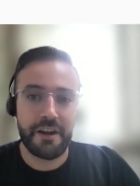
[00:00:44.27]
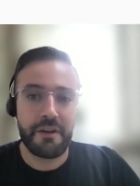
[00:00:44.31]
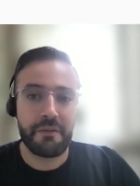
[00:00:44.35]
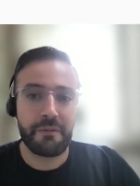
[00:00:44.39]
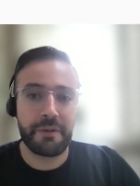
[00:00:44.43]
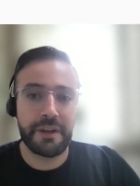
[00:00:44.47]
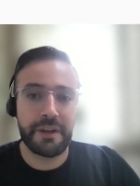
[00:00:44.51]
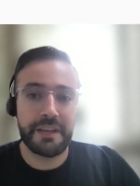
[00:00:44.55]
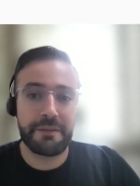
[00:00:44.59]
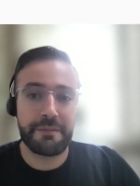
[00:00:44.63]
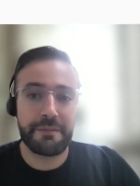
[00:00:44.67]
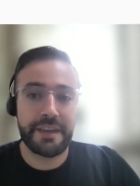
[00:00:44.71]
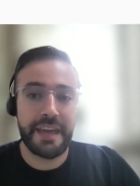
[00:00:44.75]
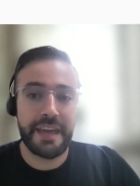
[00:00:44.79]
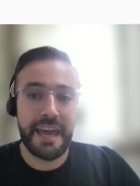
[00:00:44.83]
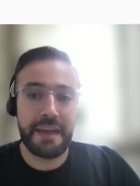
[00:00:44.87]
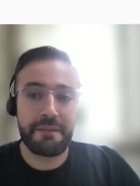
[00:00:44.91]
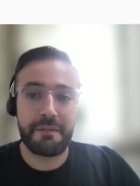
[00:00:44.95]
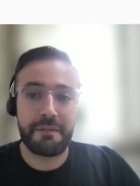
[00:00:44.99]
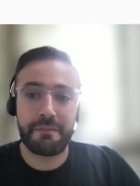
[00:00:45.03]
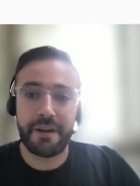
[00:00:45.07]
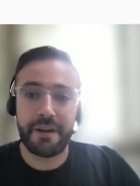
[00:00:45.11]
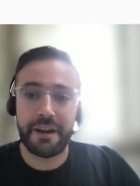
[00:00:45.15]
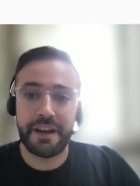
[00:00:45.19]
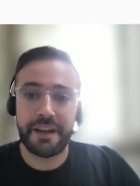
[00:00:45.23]
when he became
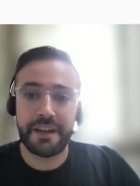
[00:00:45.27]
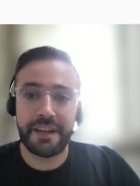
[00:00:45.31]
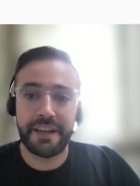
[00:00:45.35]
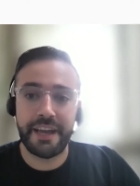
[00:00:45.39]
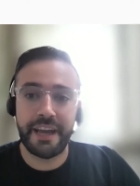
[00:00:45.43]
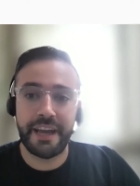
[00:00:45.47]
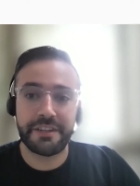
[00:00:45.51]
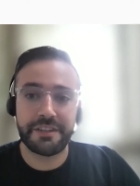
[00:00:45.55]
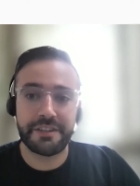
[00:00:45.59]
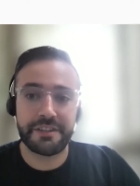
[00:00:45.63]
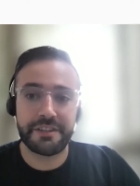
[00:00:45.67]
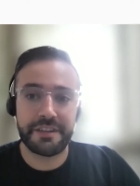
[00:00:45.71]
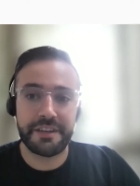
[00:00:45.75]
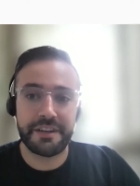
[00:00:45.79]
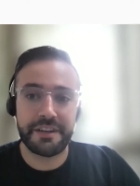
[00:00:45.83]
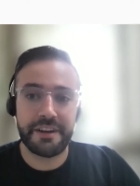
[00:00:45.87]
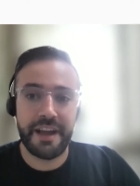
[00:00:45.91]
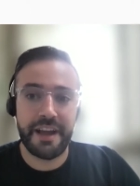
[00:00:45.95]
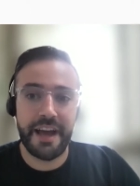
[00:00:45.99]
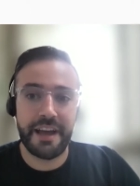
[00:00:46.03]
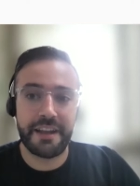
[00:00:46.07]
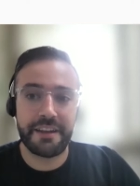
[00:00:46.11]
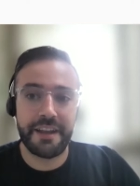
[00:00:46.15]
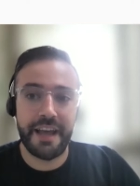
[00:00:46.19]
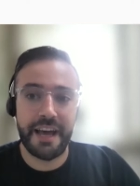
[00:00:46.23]
a marketing engineer
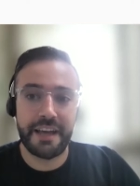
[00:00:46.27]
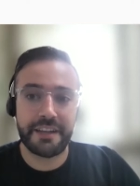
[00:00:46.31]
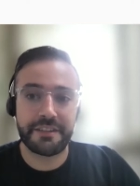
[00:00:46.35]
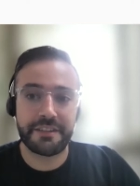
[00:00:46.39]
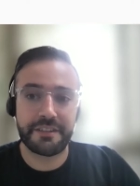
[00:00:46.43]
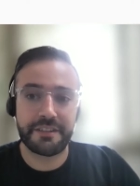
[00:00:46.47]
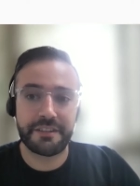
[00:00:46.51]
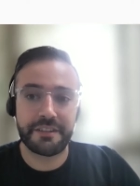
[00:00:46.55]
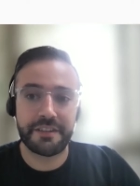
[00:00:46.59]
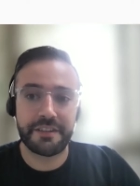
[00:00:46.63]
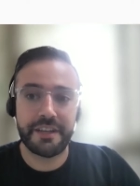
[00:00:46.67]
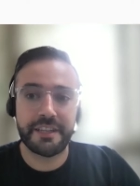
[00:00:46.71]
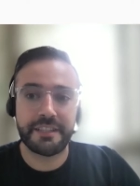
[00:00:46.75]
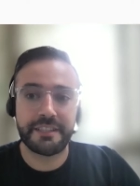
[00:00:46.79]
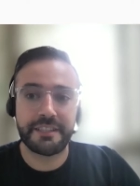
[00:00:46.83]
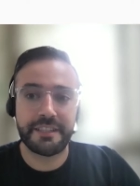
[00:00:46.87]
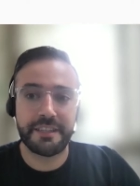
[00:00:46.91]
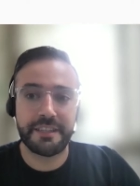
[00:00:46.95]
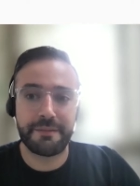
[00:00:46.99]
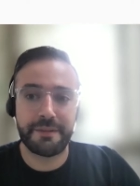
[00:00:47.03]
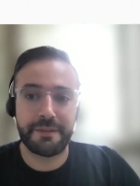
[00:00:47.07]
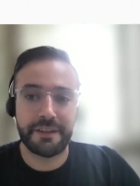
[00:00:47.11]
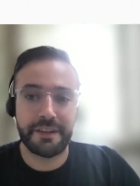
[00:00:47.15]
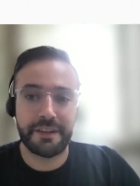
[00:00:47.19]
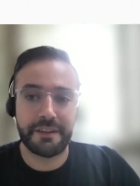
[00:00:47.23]
at National
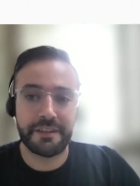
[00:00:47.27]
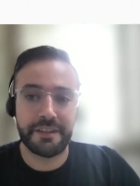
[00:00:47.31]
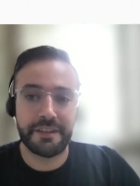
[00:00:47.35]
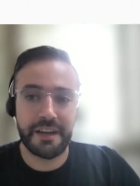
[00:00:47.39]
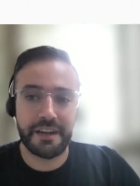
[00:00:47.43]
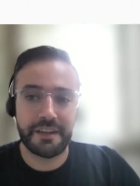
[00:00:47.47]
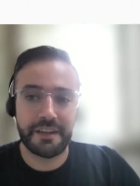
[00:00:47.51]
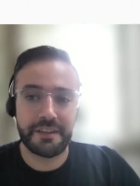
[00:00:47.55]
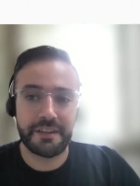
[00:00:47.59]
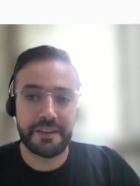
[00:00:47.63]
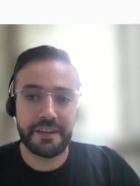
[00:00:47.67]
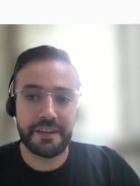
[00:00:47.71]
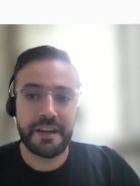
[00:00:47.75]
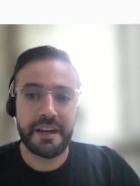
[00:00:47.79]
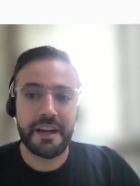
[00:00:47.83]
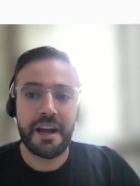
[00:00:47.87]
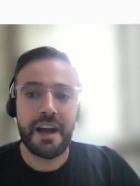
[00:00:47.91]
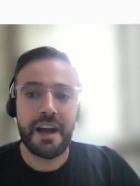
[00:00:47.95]
Semiconductor.